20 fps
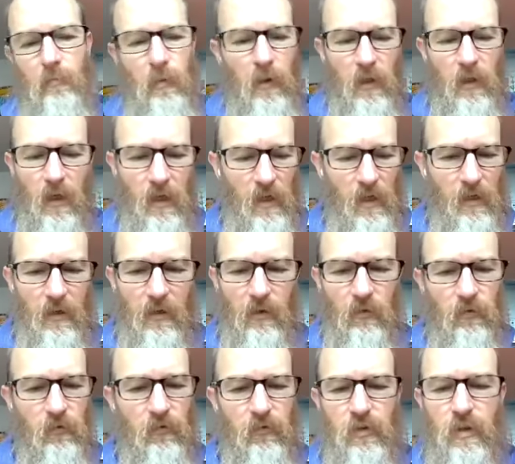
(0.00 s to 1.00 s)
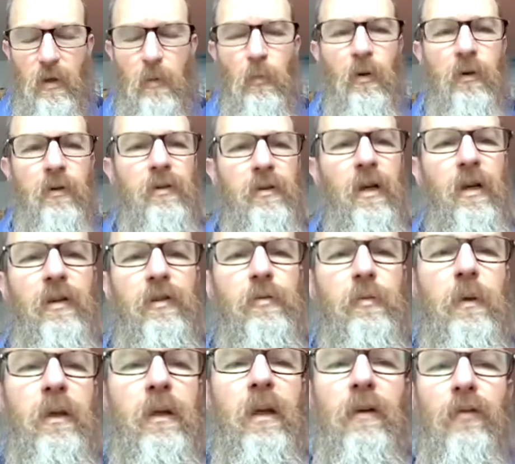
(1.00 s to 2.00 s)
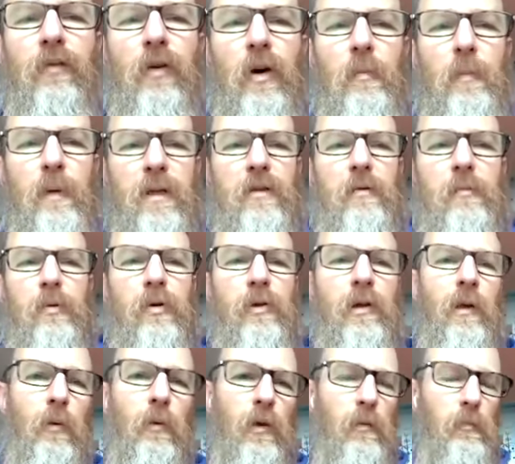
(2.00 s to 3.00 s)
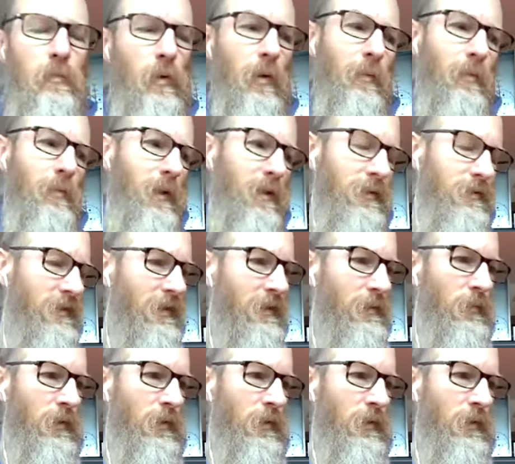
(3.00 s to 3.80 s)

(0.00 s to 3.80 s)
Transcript: But if someone tells me they've got a Mesa Boogie with a problem, I say,